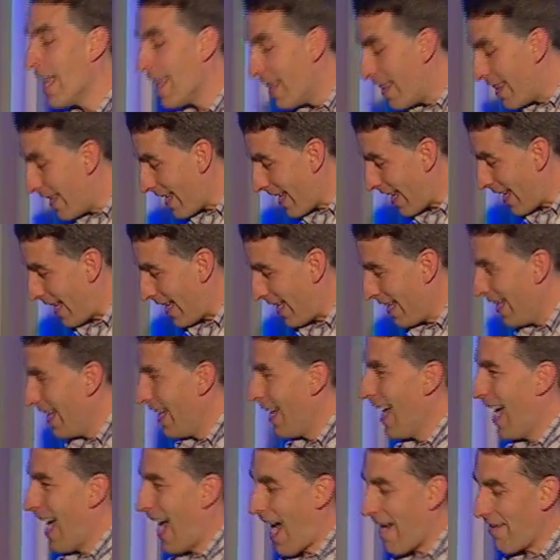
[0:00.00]
Then
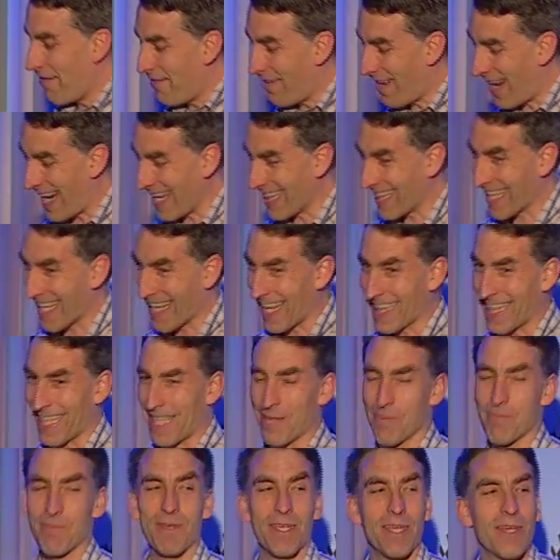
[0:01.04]
I finally got the
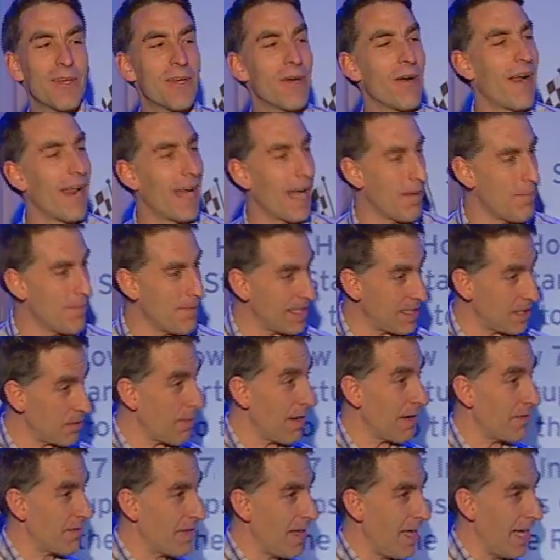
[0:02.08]
computer, and I missed
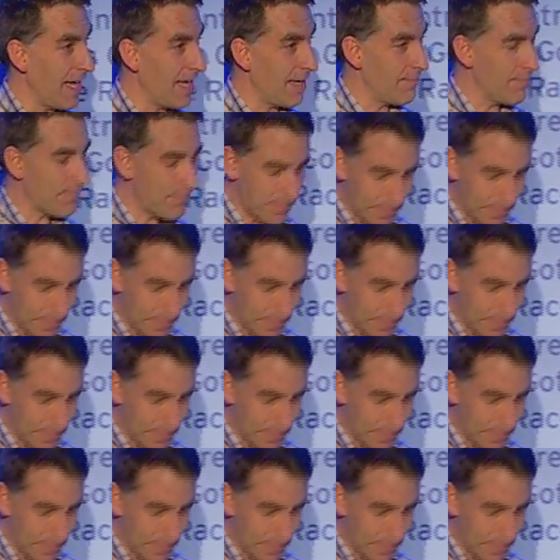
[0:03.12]
my flight.